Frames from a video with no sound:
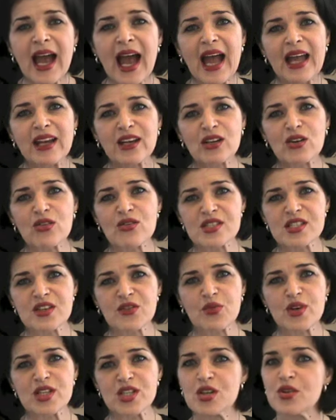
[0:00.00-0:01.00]
And of course,
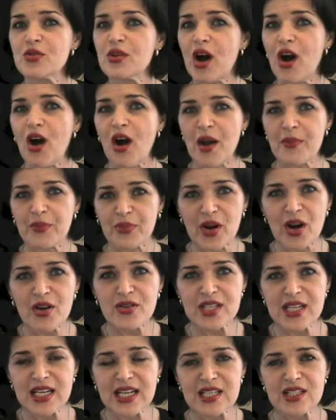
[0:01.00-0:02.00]
if we do a high
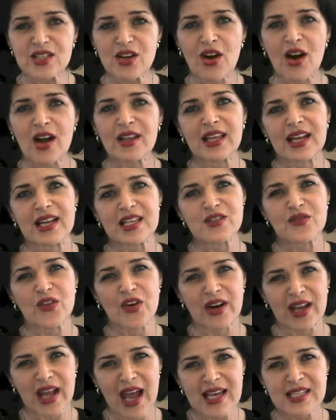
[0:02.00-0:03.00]
protein diet, then it's
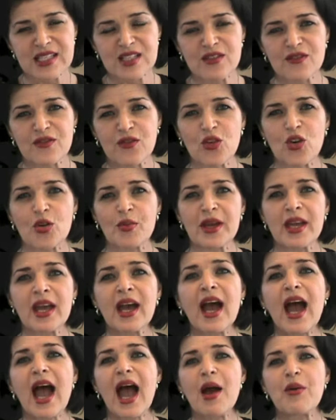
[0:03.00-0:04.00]
very acid forming.
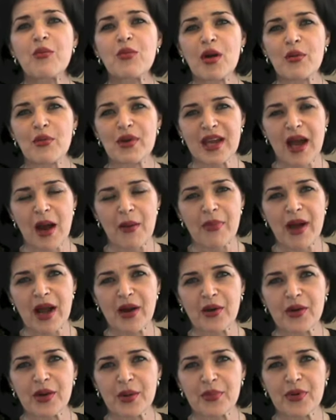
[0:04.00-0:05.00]
And when we cut
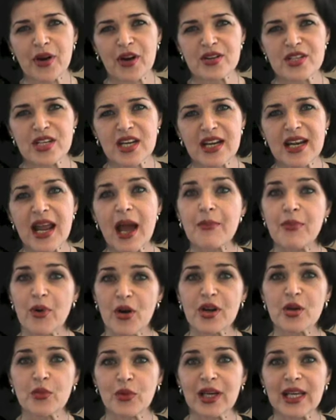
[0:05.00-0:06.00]
back on the protein, our
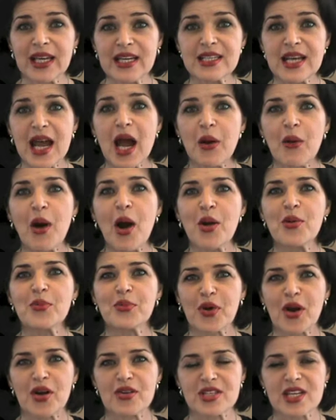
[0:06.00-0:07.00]
body will eat our own
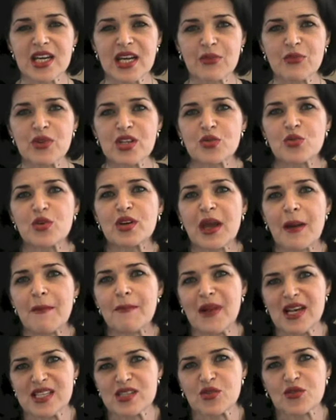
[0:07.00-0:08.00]
protein, which will get
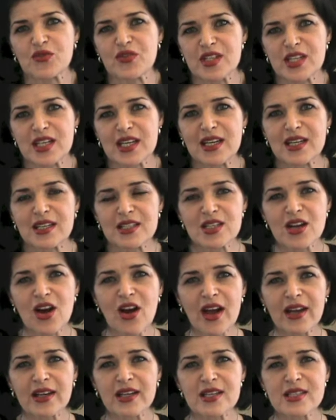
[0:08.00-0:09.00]
muscle fatigue and
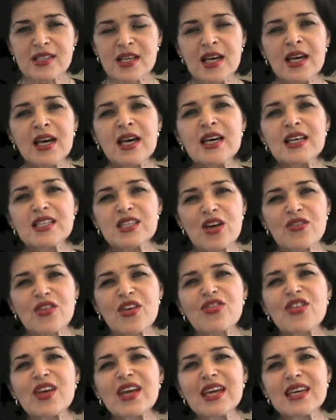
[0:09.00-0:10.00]
tiredness. So
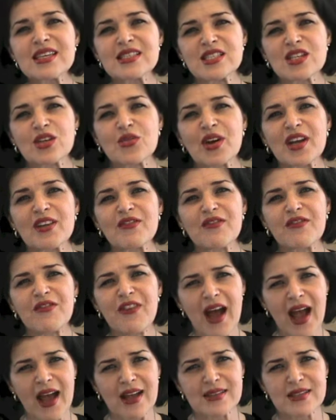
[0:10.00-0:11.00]
the thing is to eat
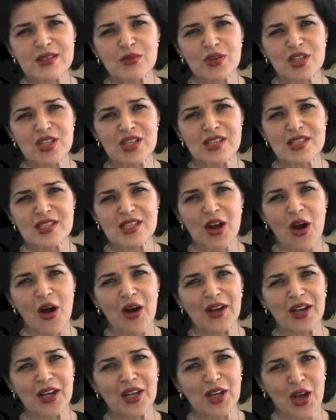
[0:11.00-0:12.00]
fats, which is
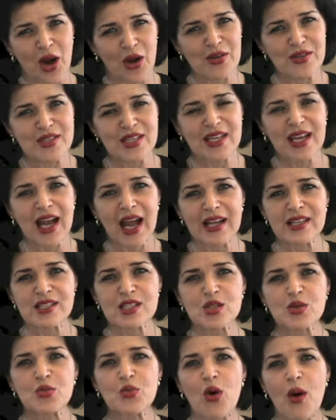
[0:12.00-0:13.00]
kind of goes
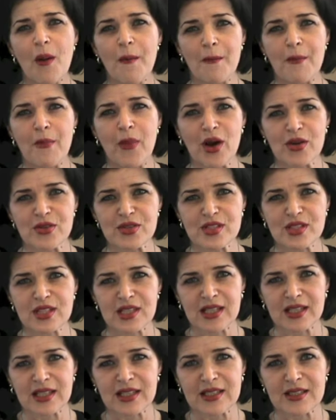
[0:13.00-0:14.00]
against what most
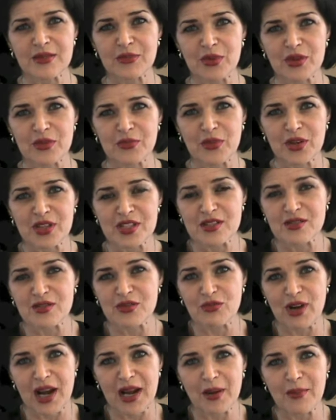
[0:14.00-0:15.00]
uh, what most
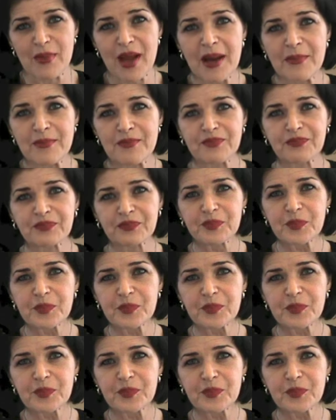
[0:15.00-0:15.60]
recommend.